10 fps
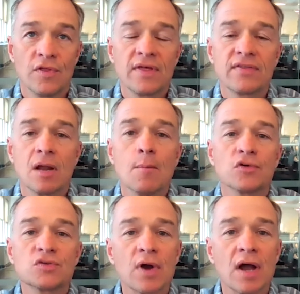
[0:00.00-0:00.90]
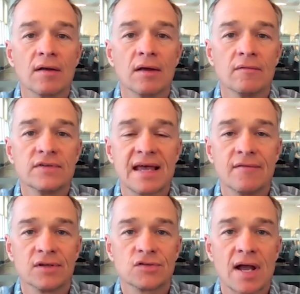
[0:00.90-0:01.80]
the thing that I'm most proud of is
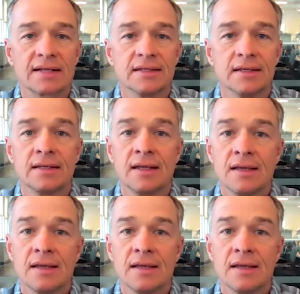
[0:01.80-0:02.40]
having attracted